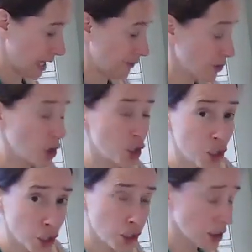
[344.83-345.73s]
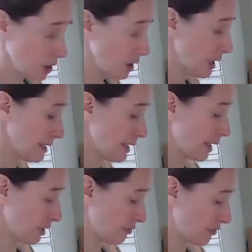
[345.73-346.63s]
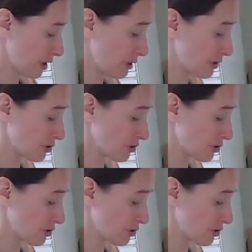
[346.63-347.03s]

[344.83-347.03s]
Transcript: I've got a good knife here.